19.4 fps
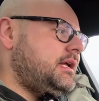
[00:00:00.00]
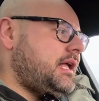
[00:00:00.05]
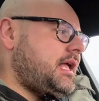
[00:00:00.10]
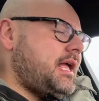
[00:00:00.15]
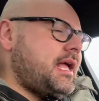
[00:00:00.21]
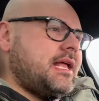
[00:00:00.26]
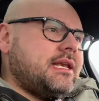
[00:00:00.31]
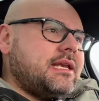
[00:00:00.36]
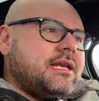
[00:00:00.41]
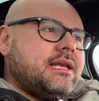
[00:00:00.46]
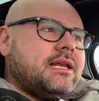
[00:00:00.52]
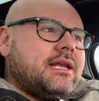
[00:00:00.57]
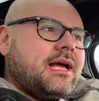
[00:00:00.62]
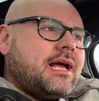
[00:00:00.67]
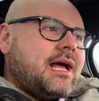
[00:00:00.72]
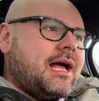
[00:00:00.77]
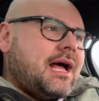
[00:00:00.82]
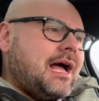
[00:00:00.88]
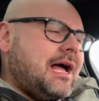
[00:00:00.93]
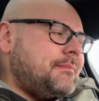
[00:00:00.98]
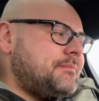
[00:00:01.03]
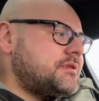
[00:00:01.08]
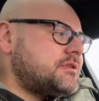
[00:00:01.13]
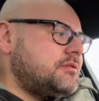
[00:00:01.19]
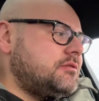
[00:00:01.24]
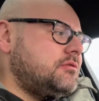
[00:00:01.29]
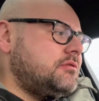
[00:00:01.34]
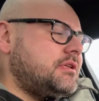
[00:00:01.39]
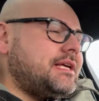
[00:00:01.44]
it
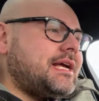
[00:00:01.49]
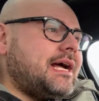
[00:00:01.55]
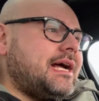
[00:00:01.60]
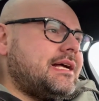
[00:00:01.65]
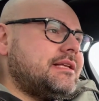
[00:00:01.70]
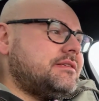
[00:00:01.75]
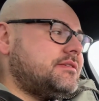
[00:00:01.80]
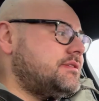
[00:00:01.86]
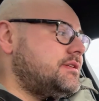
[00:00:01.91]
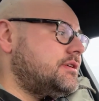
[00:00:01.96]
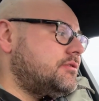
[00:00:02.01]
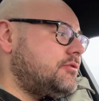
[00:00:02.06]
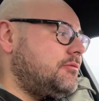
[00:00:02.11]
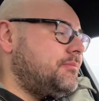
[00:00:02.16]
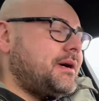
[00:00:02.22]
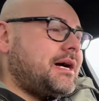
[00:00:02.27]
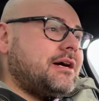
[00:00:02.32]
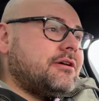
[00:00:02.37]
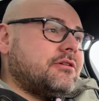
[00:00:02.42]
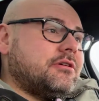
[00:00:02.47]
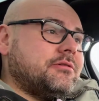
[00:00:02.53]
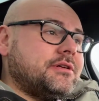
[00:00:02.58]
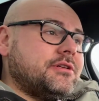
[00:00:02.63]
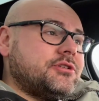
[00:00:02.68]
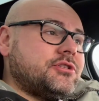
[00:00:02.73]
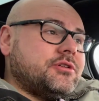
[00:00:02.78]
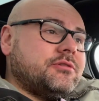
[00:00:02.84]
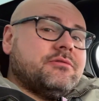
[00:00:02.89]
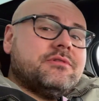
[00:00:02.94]
absolutely has zero power
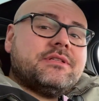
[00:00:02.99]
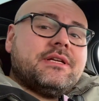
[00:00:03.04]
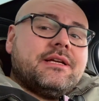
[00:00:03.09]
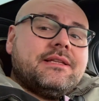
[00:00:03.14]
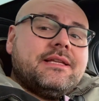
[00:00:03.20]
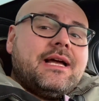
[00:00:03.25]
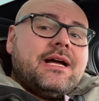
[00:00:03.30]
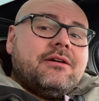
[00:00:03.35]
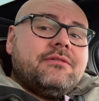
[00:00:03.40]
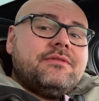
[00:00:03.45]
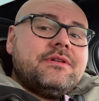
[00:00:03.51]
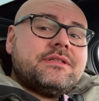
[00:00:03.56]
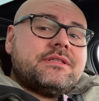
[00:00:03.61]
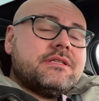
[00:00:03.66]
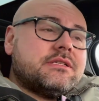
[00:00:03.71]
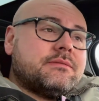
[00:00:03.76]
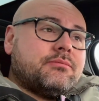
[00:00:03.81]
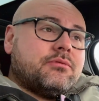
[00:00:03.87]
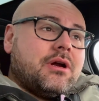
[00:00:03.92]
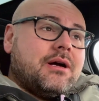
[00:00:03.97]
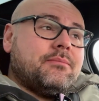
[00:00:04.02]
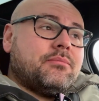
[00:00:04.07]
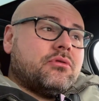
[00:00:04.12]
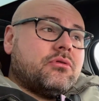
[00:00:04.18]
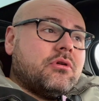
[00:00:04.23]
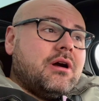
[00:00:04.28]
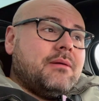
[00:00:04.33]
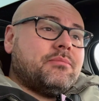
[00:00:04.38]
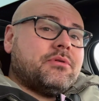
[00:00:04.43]
issues. Like now this is a
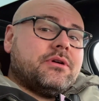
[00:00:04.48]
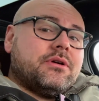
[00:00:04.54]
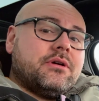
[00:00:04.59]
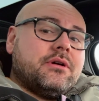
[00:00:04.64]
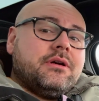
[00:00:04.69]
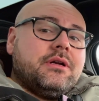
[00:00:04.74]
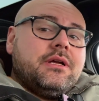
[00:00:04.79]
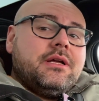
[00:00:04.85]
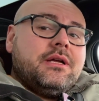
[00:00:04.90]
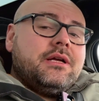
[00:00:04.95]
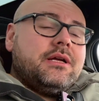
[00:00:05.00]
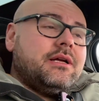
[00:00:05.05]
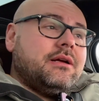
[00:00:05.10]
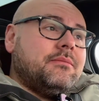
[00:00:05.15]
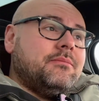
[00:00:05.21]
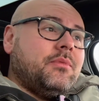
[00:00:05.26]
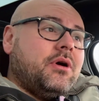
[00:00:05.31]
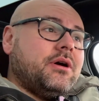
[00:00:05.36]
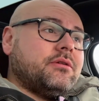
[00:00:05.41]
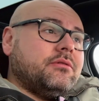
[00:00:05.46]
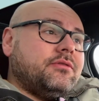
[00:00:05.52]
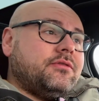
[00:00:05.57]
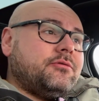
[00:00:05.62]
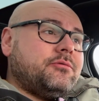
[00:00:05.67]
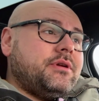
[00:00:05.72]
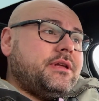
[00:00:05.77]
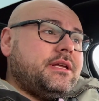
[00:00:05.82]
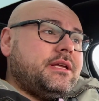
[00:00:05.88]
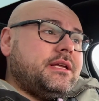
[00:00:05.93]
proper Model
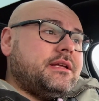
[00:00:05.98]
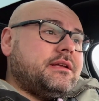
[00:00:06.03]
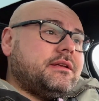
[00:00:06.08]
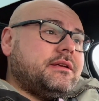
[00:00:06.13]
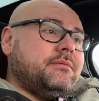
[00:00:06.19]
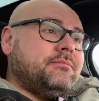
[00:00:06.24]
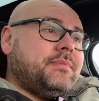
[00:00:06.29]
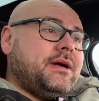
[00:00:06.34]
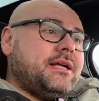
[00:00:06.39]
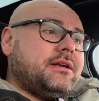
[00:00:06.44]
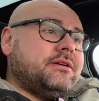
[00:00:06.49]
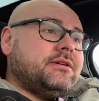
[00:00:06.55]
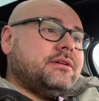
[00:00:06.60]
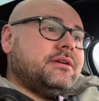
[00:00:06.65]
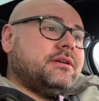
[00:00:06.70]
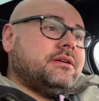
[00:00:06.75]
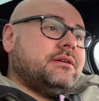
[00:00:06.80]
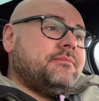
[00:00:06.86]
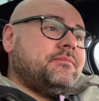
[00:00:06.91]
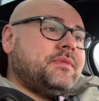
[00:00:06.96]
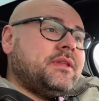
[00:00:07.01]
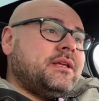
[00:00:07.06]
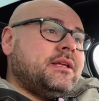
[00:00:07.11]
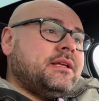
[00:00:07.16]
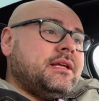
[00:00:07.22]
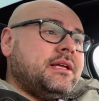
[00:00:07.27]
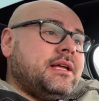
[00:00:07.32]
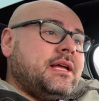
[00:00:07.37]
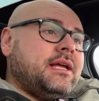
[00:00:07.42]
3 competitor
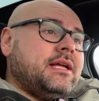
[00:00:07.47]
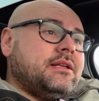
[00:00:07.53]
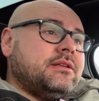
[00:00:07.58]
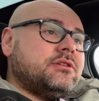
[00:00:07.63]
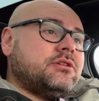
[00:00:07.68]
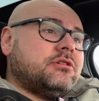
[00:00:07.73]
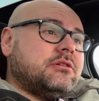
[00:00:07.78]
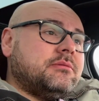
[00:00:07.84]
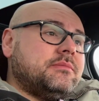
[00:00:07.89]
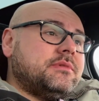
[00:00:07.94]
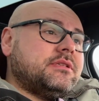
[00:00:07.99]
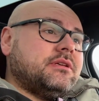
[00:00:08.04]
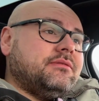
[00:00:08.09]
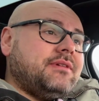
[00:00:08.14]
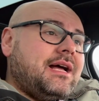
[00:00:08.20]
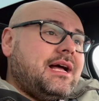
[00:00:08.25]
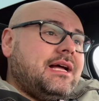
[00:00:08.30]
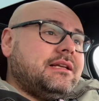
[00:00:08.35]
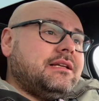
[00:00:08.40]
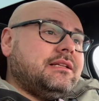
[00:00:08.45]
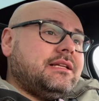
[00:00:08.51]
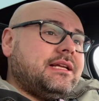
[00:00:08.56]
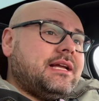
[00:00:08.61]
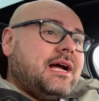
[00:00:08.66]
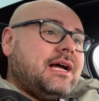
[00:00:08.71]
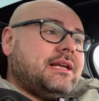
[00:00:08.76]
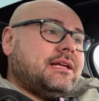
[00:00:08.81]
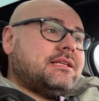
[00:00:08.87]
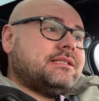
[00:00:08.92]
in terms of
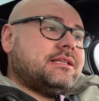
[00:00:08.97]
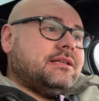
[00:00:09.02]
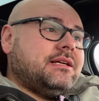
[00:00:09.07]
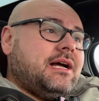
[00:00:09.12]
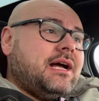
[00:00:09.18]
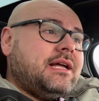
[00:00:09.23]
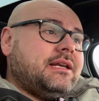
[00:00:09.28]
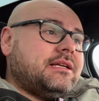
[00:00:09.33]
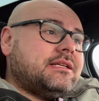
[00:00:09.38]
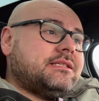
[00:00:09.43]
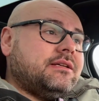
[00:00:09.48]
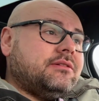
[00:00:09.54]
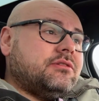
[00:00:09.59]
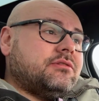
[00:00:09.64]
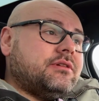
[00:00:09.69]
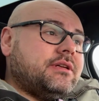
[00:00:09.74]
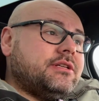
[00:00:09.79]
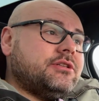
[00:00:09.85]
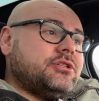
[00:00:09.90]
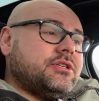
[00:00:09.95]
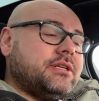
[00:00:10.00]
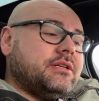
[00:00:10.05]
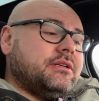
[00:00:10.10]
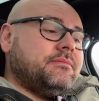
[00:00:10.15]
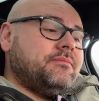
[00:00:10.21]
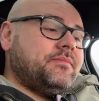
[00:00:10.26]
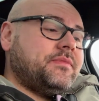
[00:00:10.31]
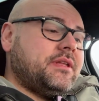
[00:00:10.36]
handling and acceleration.